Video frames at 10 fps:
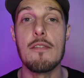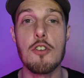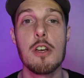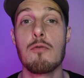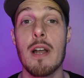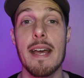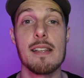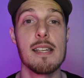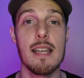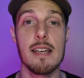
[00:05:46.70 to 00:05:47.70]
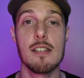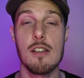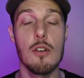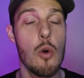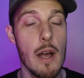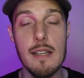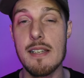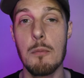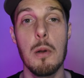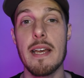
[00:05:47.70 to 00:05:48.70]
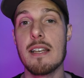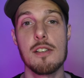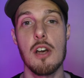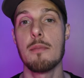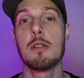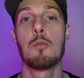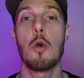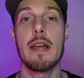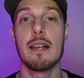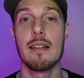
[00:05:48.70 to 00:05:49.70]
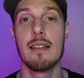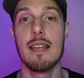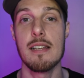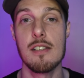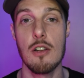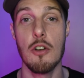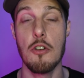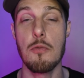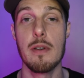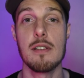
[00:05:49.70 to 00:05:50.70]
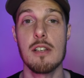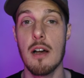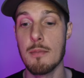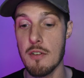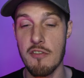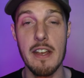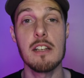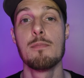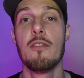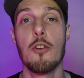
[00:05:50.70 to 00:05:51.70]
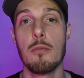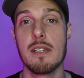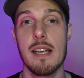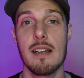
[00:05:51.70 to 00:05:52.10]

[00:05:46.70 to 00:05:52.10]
If you can relate to this, quite simply, it's time to break this loop. It's time to fix performance